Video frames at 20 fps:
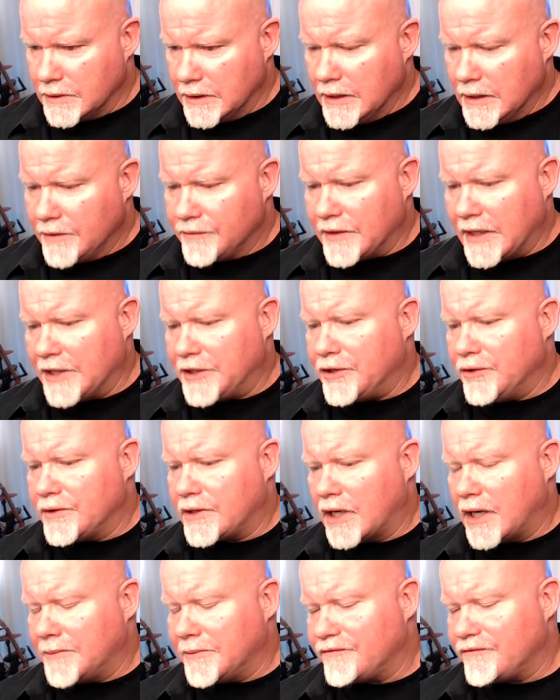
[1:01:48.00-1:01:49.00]
Thank you,
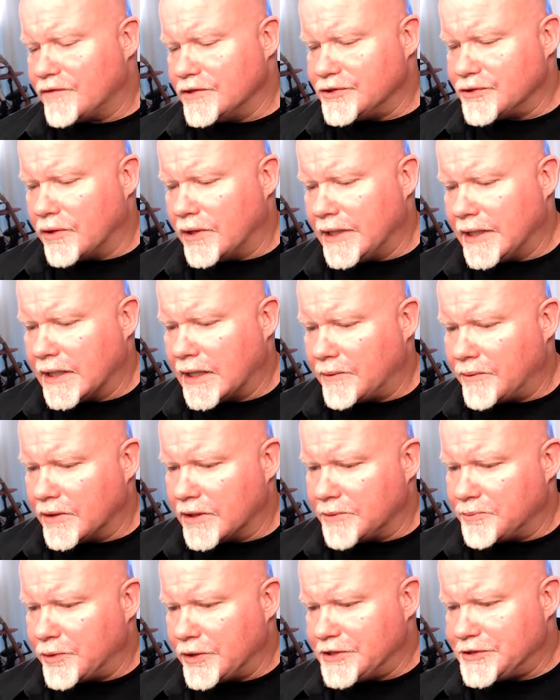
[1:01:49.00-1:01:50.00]
Carmen, for joining. I
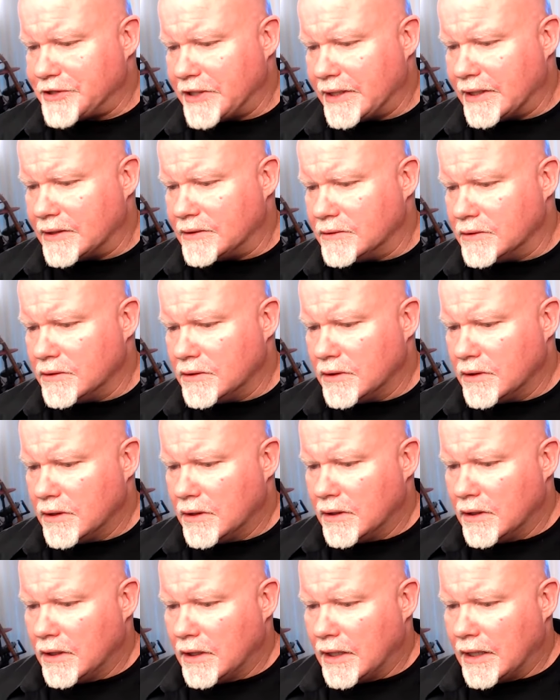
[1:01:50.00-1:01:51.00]
really appreciate it.
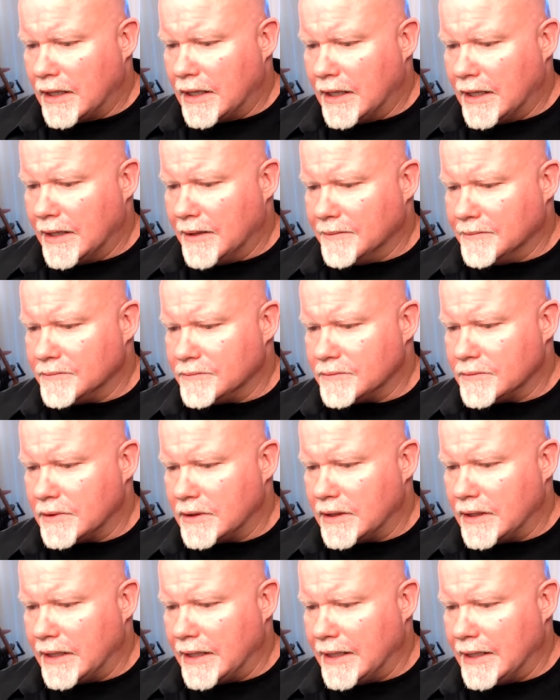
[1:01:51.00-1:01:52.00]

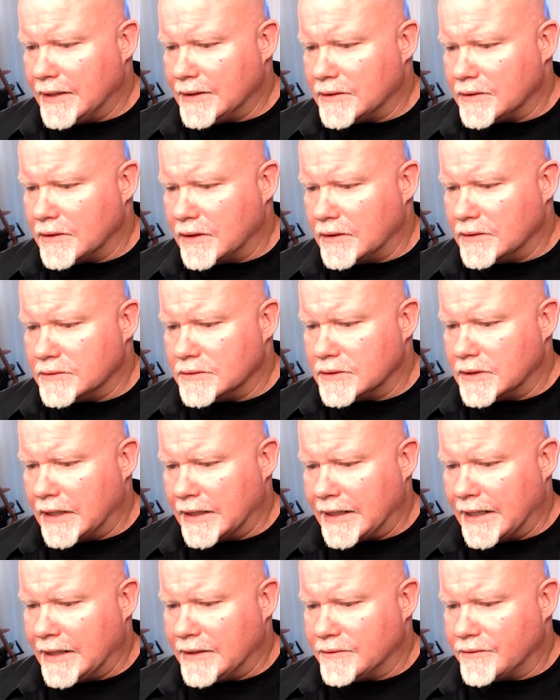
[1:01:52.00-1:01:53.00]
And
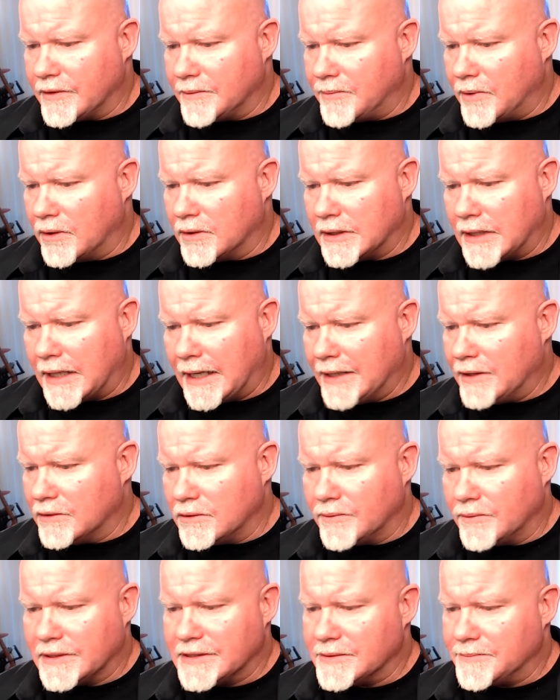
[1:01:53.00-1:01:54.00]
again, the Boglin, I don't
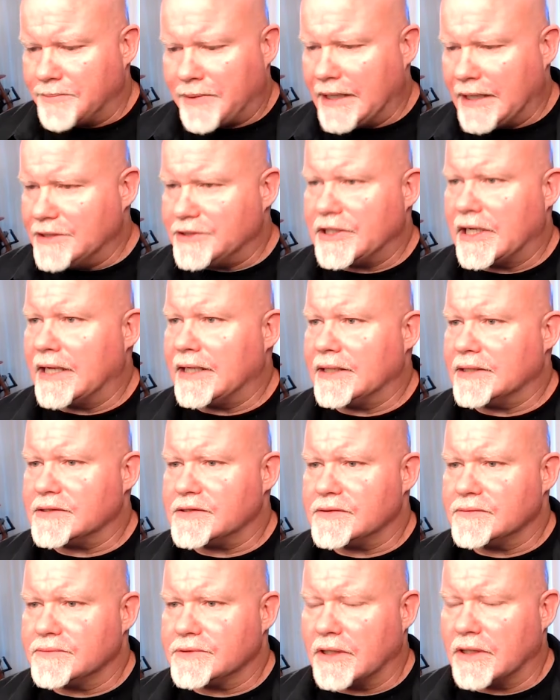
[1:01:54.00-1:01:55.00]
know what a paid chat
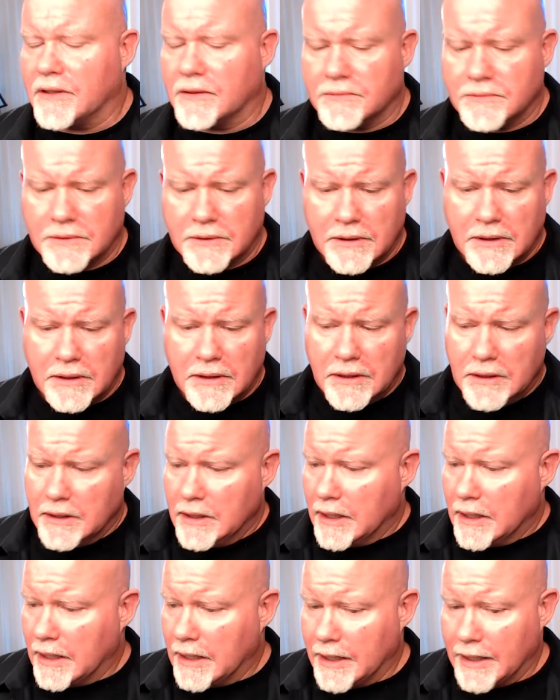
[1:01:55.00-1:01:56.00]
is. So
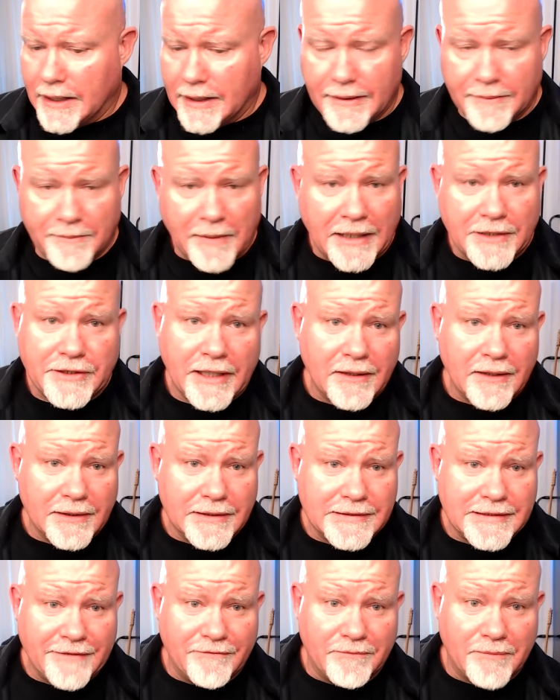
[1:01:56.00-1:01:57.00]
my channel
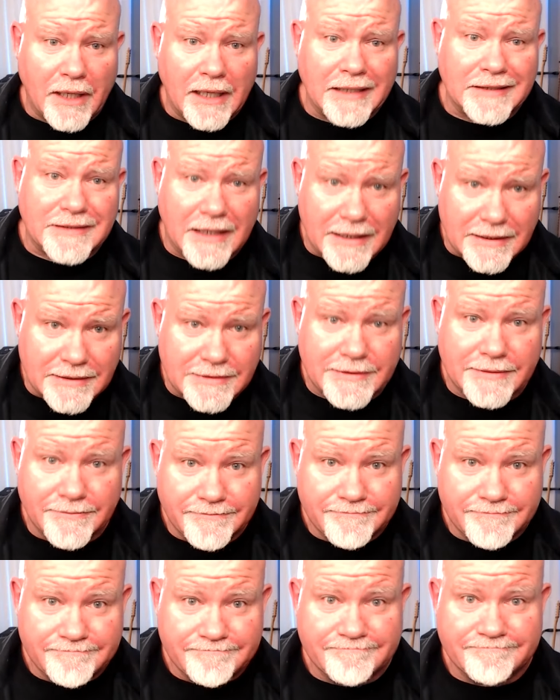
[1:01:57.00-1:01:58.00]
isn't even monetized.
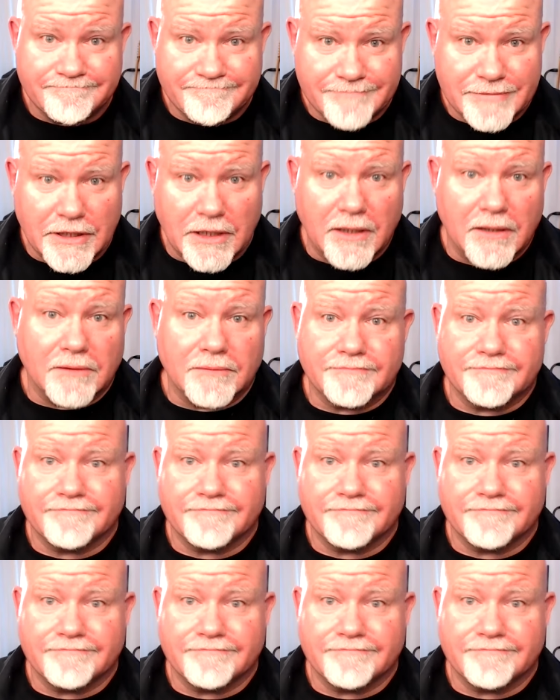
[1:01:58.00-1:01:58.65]
So